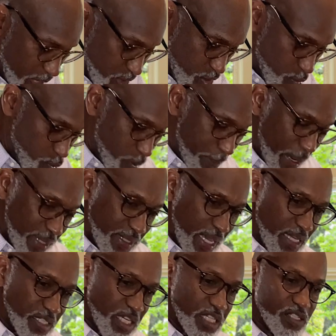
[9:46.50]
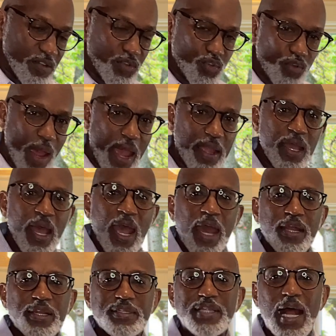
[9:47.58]
issues with my digestive tract,
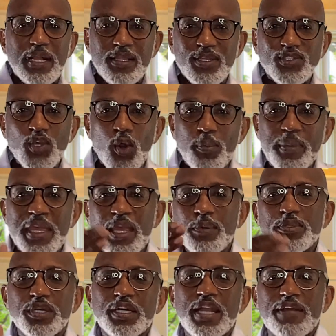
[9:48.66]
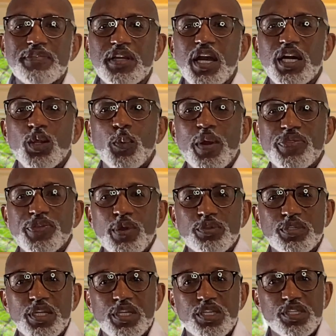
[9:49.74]
and the doctor told me he was gonna have to cut away
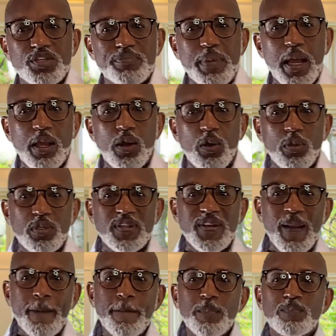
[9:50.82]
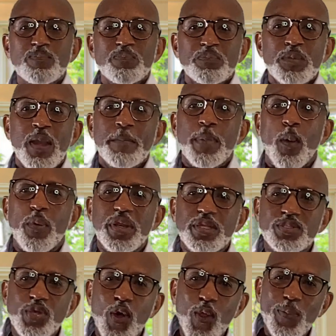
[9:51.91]
13 inches of my colon. But when
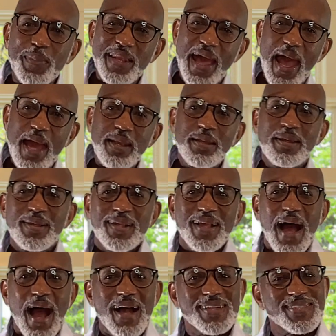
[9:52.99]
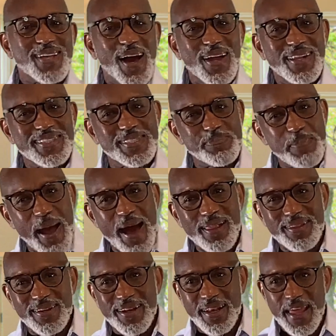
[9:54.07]
he told me that, I started
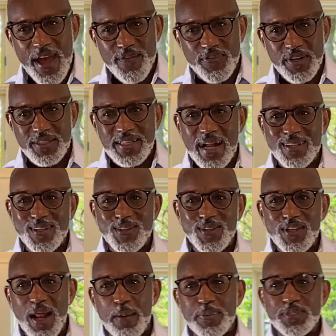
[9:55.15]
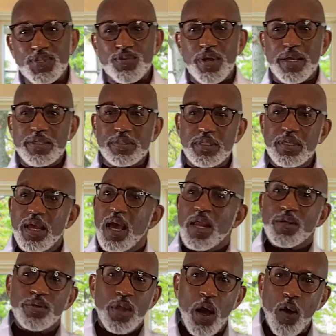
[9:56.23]
smiling and laughing. The doctor thought I was crazy.
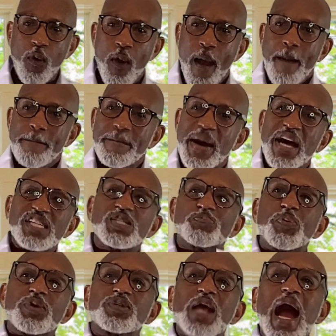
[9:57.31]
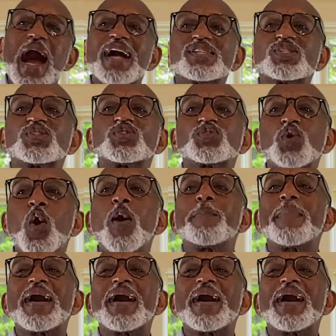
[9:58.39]
No, my spiritual, I saw